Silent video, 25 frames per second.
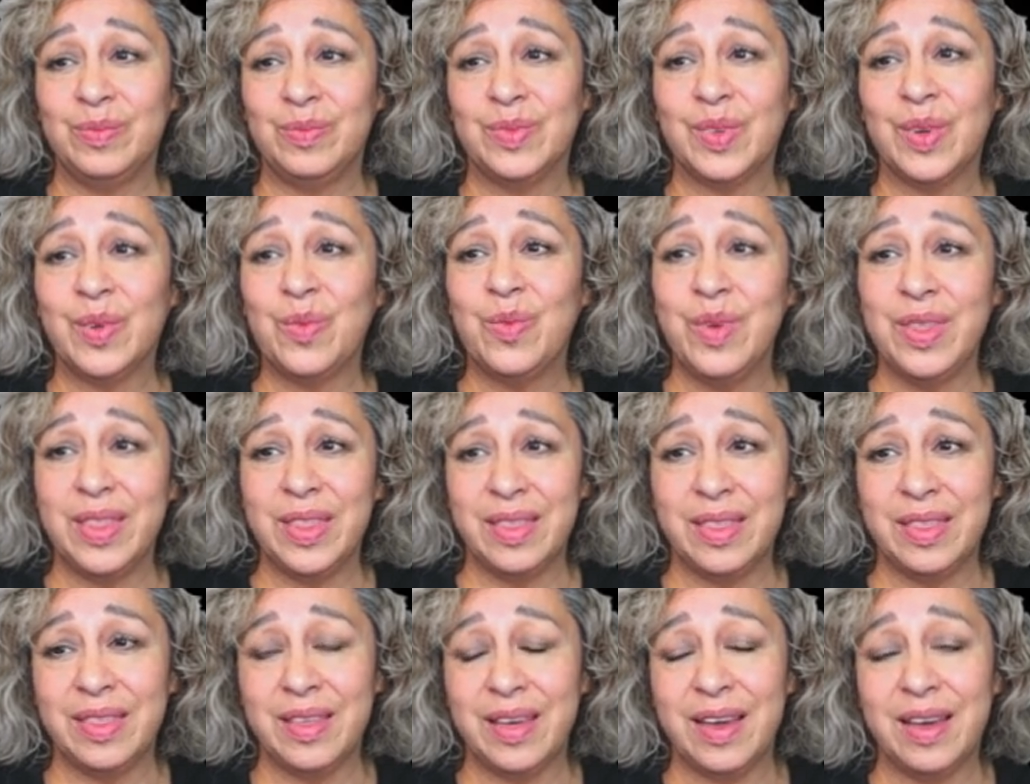with
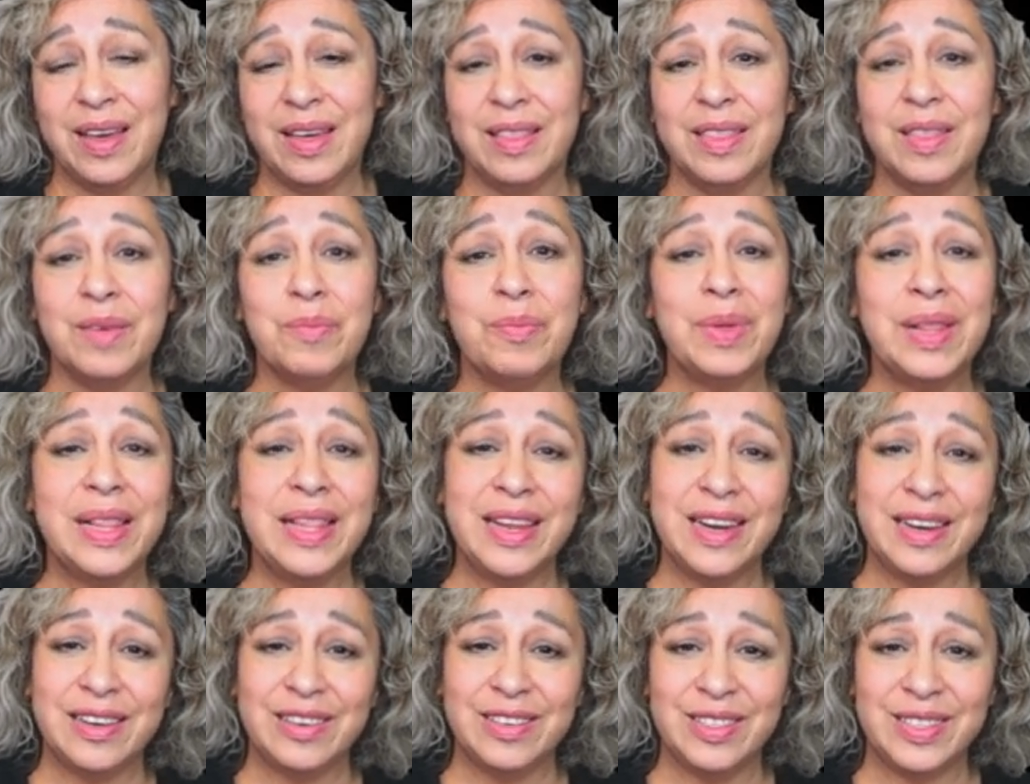the
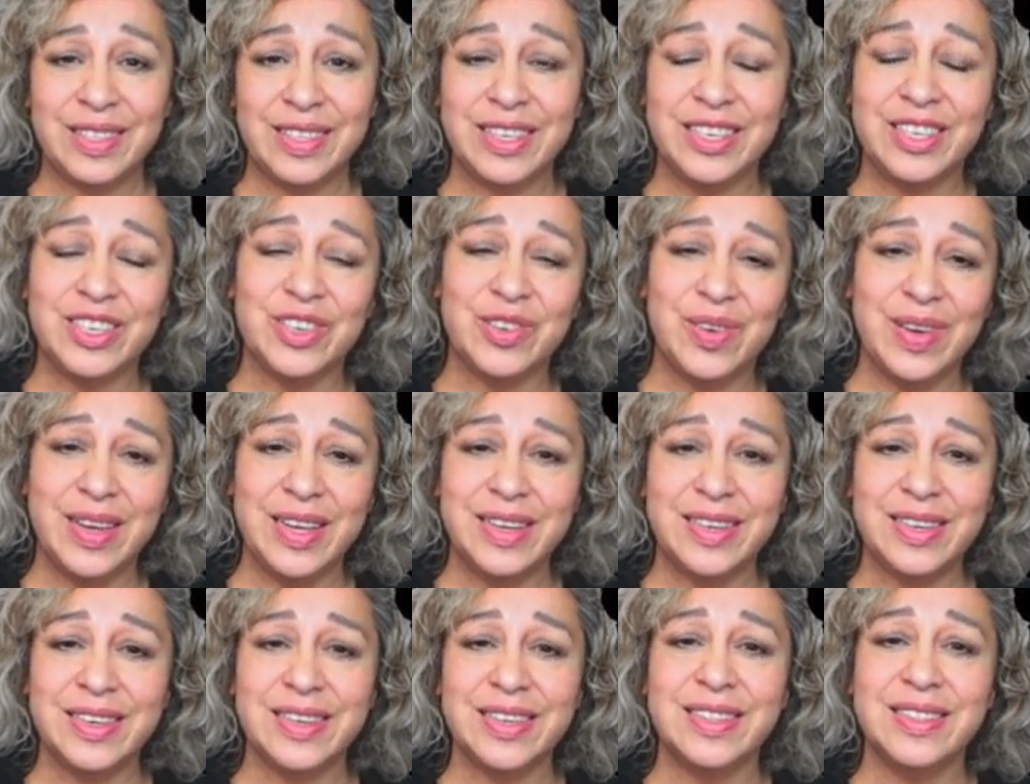political
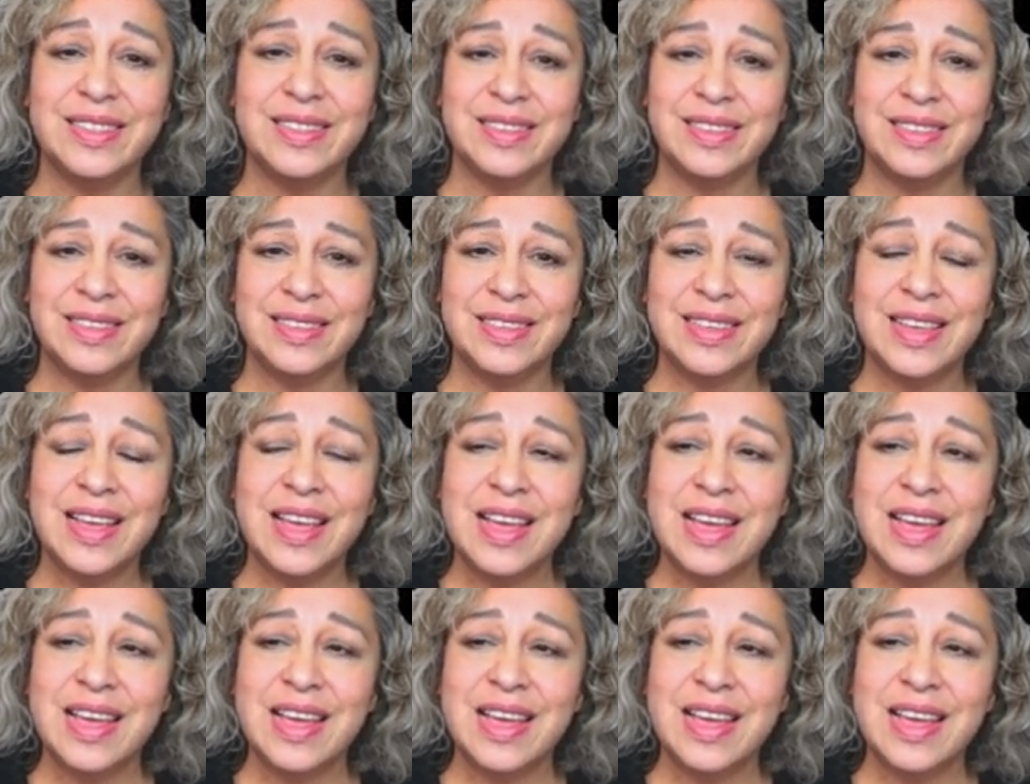situations,